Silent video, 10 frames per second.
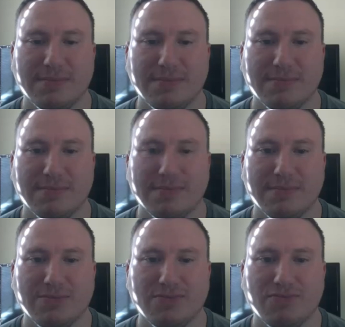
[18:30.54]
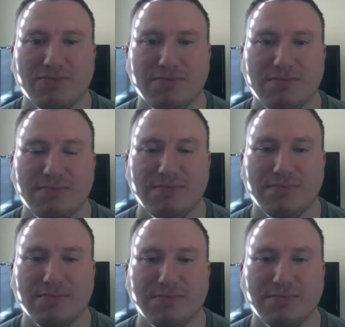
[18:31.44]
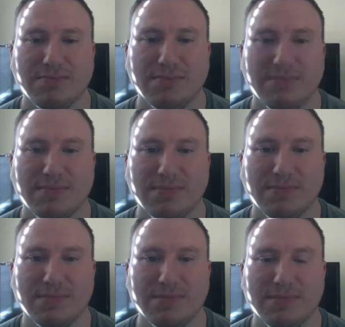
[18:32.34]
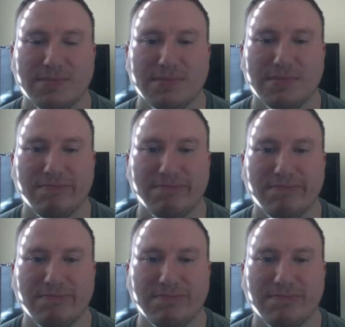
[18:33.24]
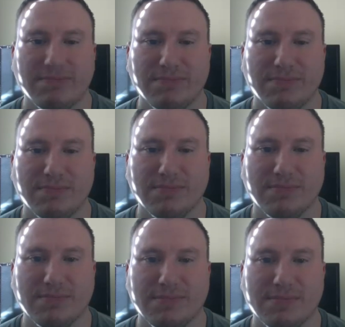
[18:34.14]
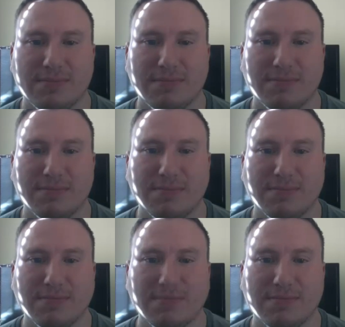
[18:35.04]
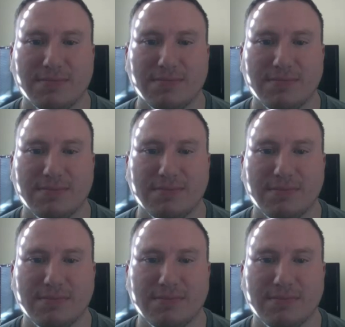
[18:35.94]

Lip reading: The person shown says nothing.